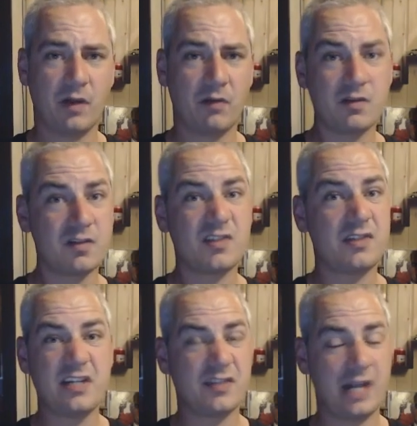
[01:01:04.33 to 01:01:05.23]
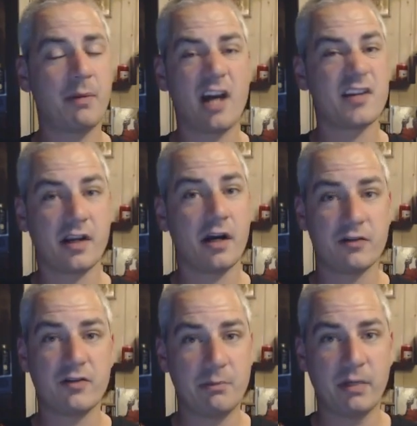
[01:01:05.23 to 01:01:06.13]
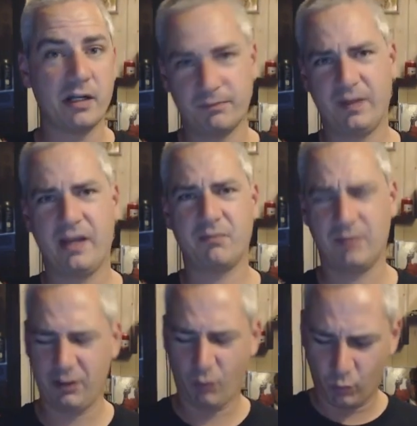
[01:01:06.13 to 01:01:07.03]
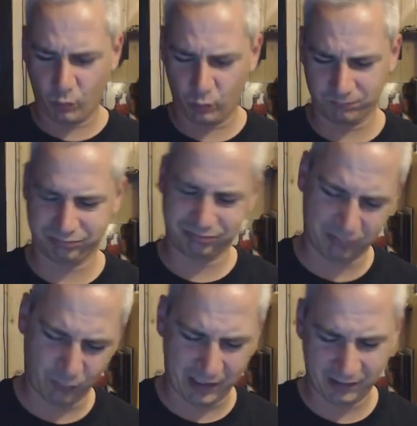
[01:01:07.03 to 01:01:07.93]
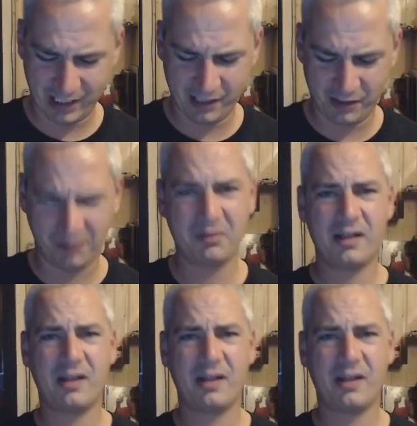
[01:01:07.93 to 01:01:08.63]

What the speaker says: to just destabilize the country, but I don't know.